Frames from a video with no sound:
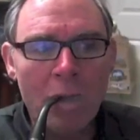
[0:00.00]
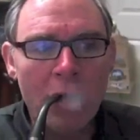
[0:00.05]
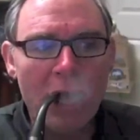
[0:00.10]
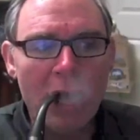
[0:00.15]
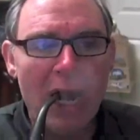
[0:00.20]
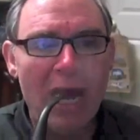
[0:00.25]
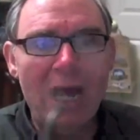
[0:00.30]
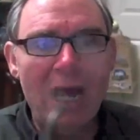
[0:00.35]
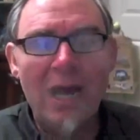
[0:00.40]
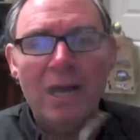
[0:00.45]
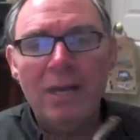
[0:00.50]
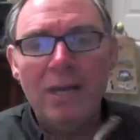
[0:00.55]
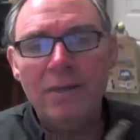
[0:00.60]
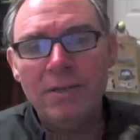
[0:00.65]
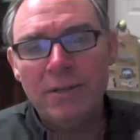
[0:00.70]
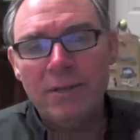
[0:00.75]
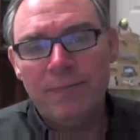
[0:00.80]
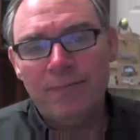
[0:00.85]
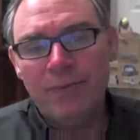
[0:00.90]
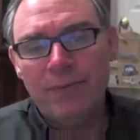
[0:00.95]

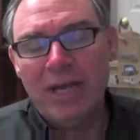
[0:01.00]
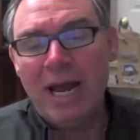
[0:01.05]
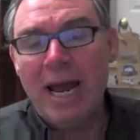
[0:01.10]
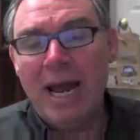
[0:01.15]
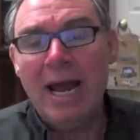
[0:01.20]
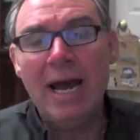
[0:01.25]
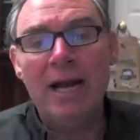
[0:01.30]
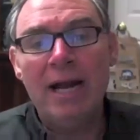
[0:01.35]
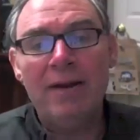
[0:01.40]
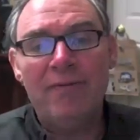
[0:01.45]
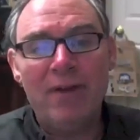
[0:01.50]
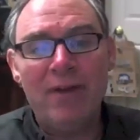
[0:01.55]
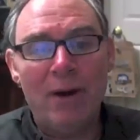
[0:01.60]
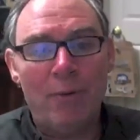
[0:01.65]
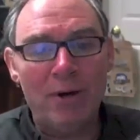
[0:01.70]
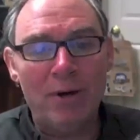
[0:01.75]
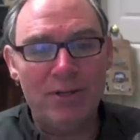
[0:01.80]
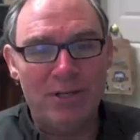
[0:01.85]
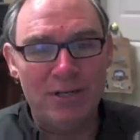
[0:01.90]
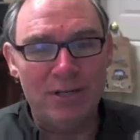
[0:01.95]
And if
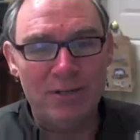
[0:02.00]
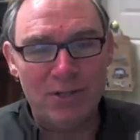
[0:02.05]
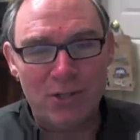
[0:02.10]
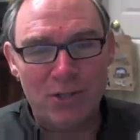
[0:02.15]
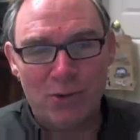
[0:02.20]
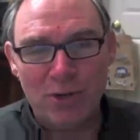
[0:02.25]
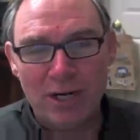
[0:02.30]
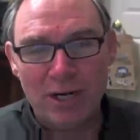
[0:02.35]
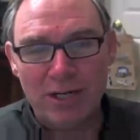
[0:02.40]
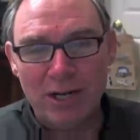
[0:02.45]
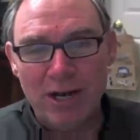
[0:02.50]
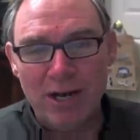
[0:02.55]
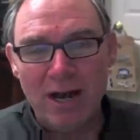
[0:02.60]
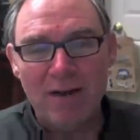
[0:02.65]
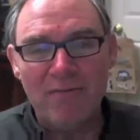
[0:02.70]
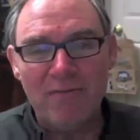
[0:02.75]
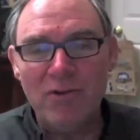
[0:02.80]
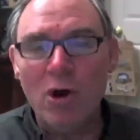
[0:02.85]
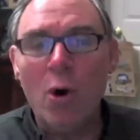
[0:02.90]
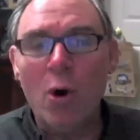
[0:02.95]
that wasn't strict
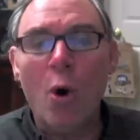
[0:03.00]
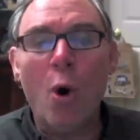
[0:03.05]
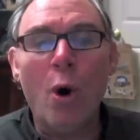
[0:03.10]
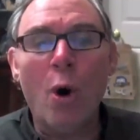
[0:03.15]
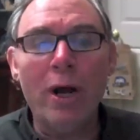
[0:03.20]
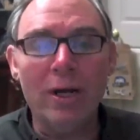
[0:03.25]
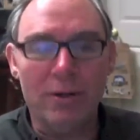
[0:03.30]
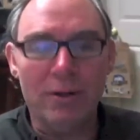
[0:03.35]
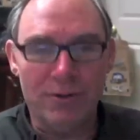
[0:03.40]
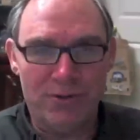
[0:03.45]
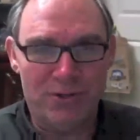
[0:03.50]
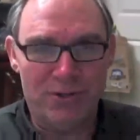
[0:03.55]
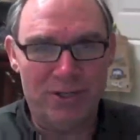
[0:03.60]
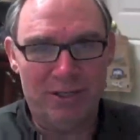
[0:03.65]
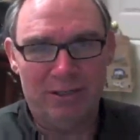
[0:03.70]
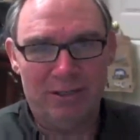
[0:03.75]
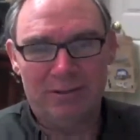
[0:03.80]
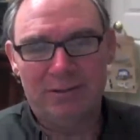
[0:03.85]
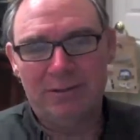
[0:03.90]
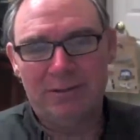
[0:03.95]
enough, no oils.
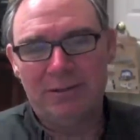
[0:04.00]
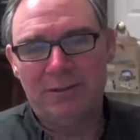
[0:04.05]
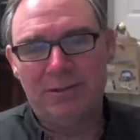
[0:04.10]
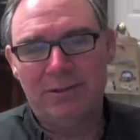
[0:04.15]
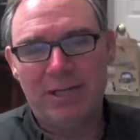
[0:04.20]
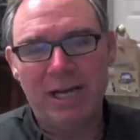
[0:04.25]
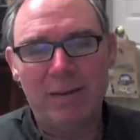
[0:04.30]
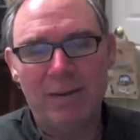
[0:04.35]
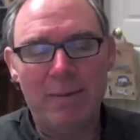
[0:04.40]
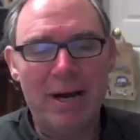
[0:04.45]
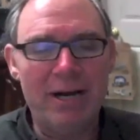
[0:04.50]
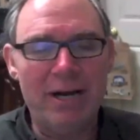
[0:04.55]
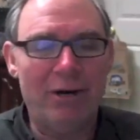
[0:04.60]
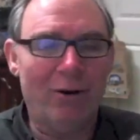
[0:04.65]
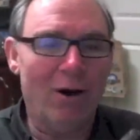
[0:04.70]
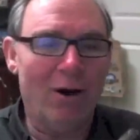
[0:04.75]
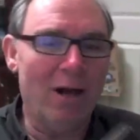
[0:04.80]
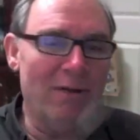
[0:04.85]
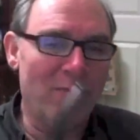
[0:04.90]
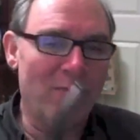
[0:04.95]
Say goodbye to
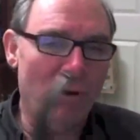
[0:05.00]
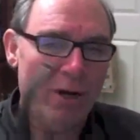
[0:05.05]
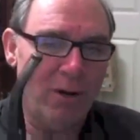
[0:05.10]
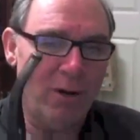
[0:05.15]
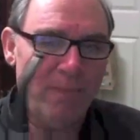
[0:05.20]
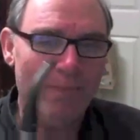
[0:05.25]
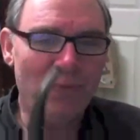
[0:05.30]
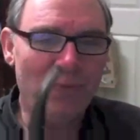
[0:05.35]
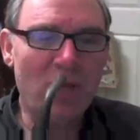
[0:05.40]
your olive oil.